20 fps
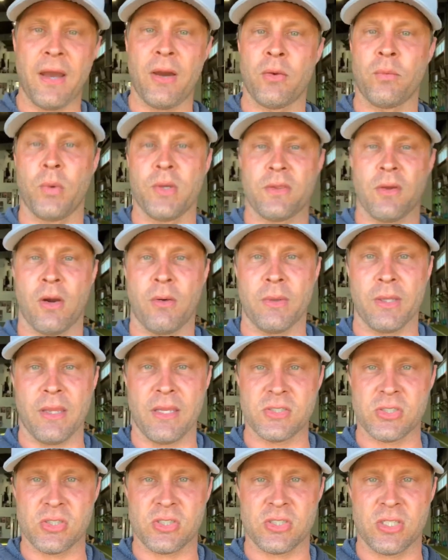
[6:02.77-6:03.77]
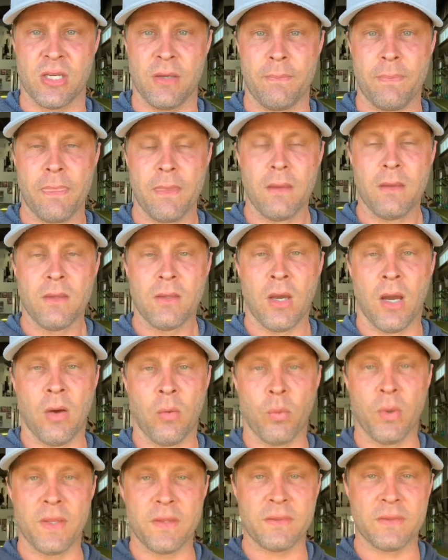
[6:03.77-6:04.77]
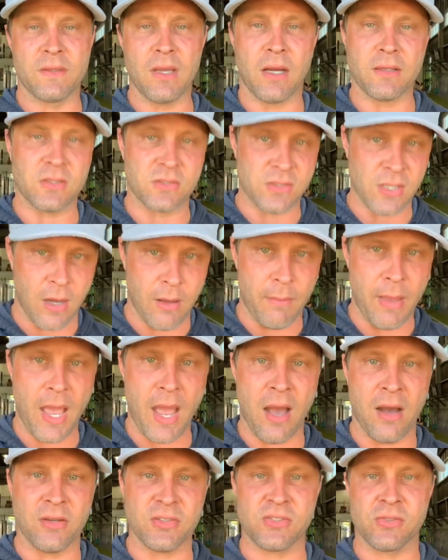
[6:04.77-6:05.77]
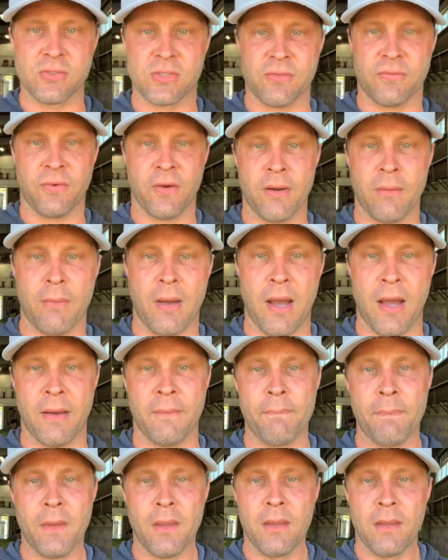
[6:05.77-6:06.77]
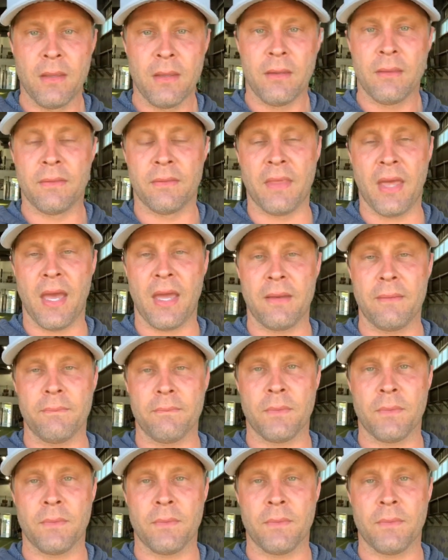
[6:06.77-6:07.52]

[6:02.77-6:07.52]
with our relationship with Dr. Tom House, who's a friend of mine, that